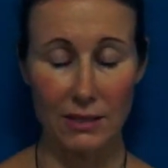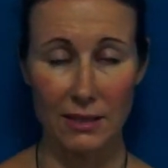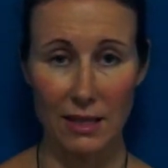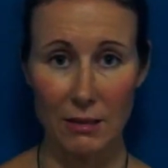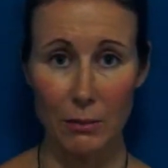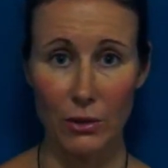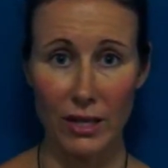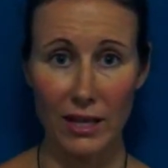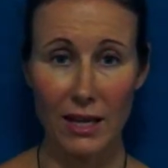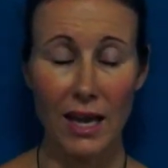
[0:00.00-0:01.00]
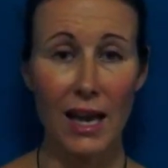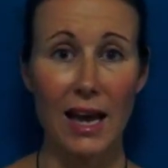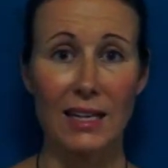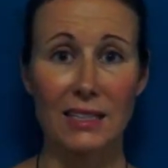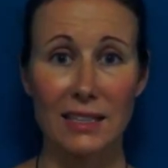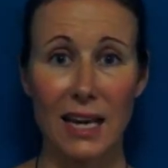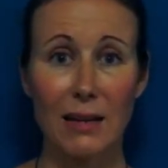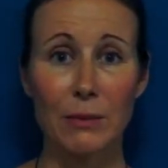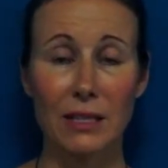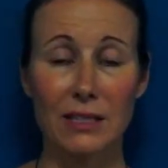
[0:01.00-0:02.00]
in the morning, and 10
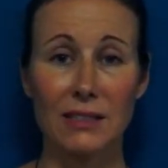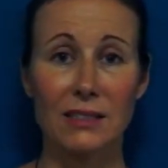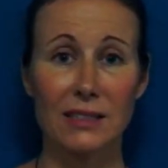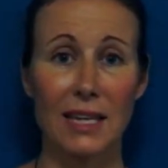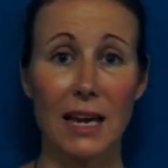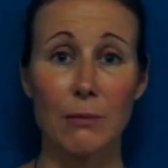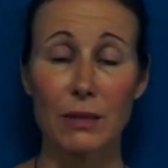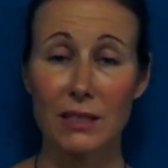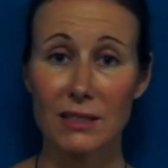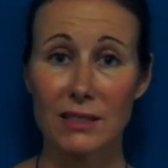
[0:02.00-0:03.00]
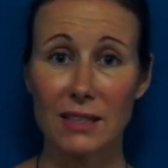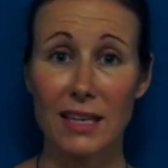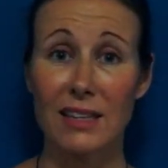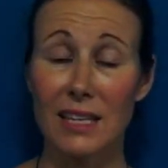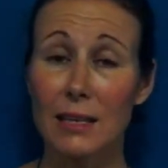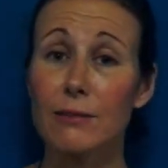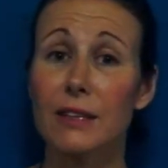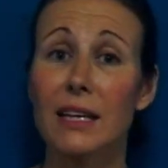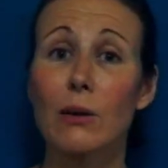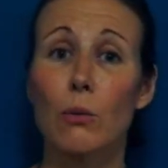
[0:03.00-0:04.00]
minutes in the
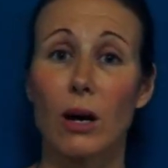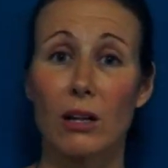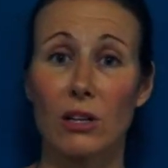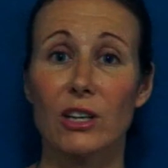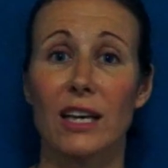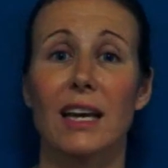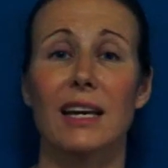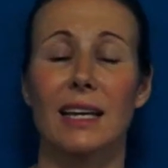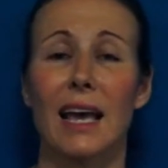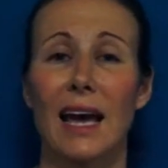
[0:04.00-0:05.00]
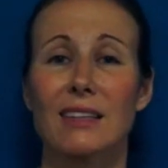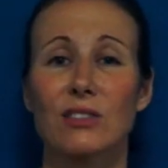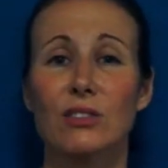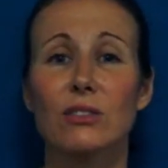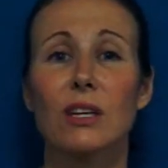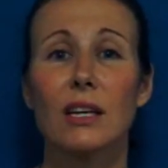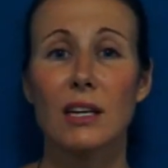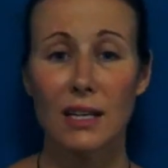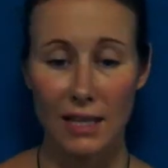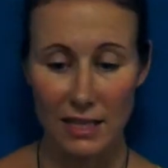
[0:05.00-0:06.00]
evening while looking at a candle
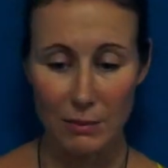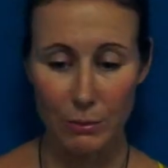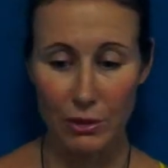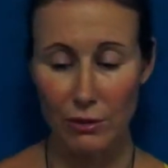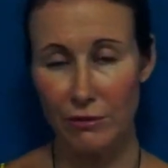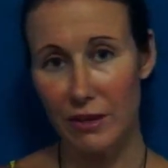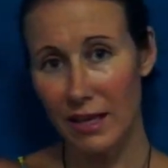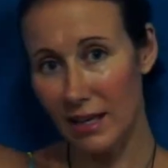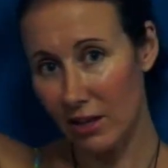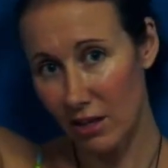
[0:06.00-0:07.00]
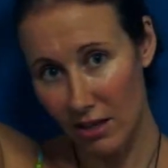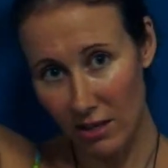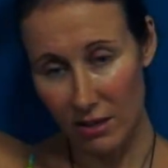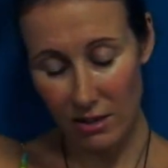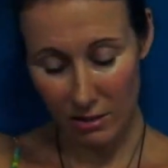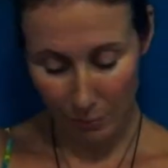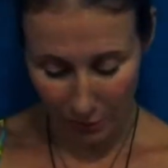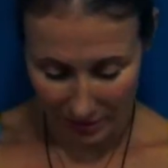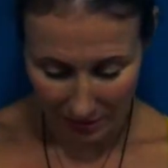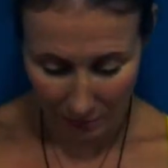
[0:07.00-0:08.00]
is purifying the
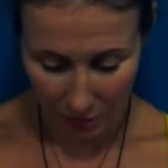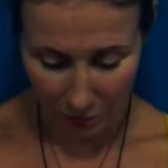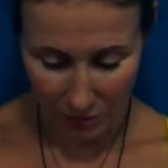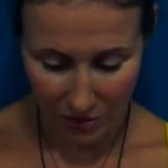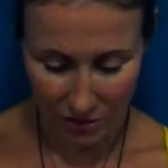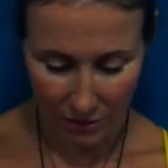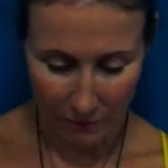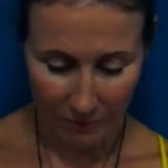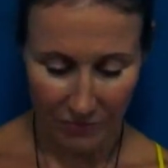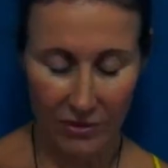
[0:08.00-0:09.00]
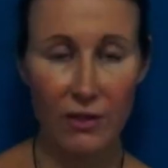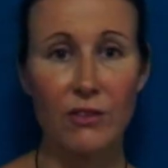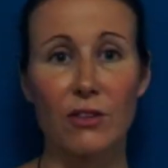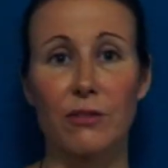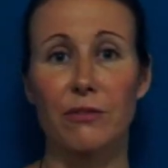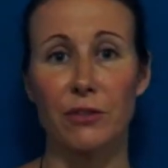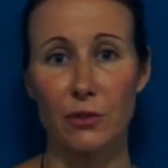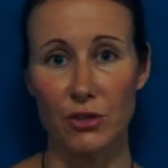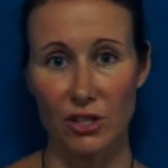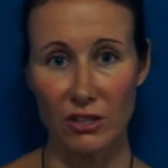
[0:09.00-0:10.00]
present moment, the
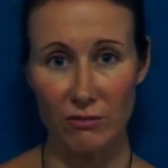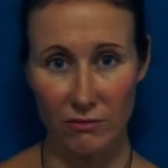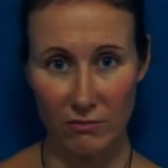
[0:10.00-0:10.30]
future,